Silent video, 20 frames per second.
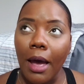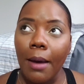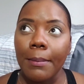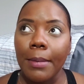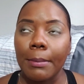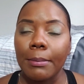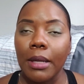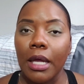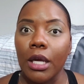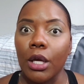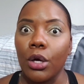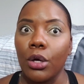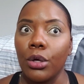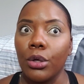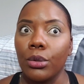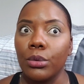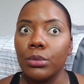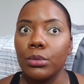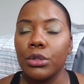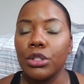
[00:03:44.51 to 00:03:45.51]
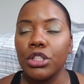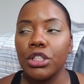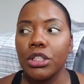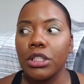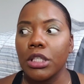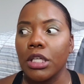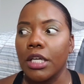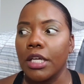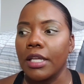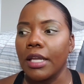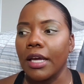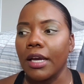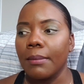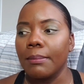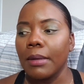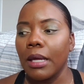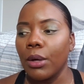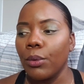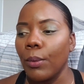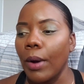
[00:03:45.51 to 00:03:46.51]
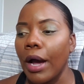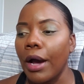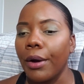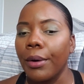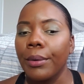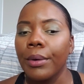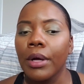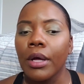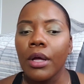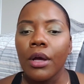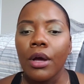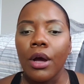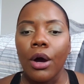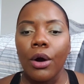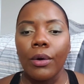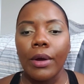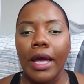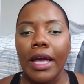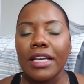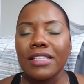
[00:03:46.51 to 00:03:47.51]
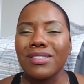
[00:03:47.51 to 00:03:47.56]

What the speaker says: And I'm like, oh shit! Like I'm like, wow, okay.